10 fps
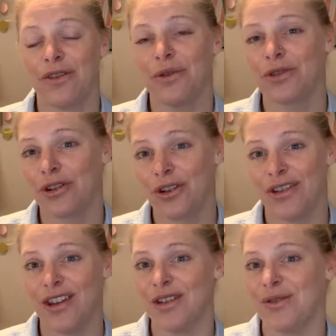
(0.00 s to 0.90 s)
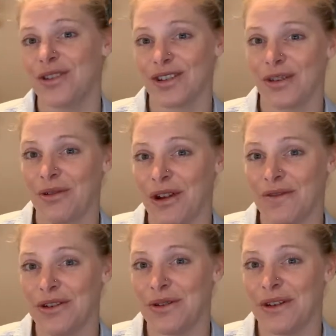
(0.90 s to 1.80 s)
future and then you just going off
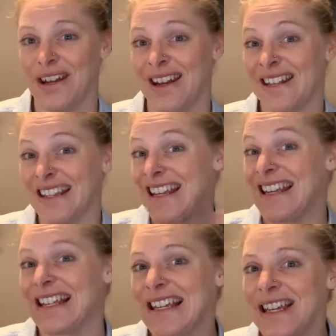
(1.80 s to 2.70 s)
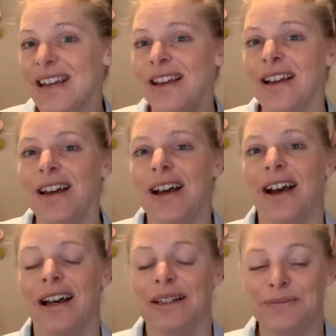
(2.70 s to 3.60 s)
and doing it and it's easy.
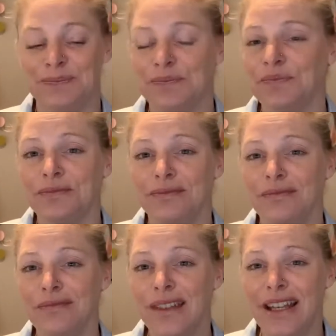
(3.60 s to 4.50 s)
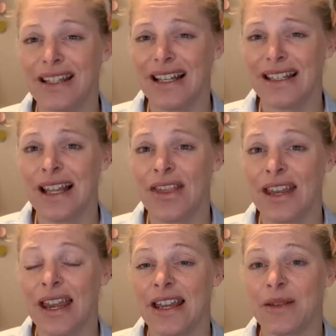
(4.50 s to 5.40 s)
Because that's not the
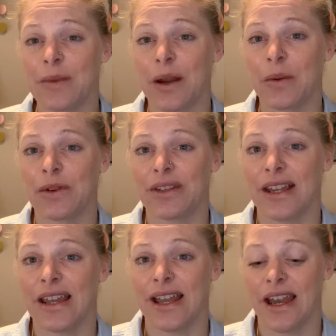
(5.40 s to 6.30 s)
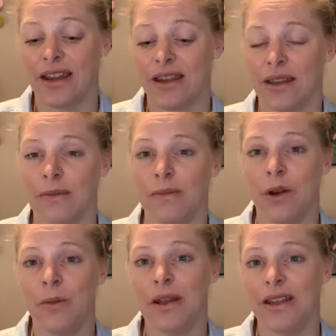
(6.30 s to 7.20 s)
case, but I will say that the
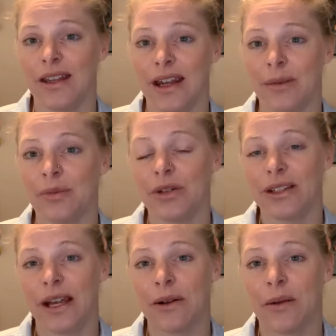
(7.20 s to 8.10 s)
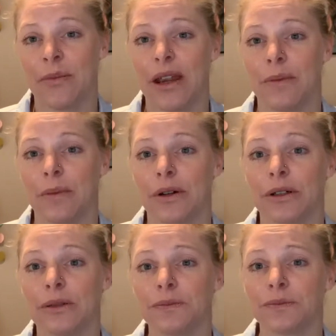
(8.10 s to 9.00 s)
moment that I put down on
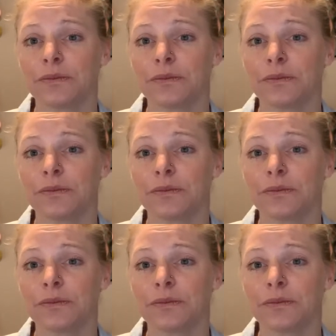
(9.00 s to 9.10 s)
paper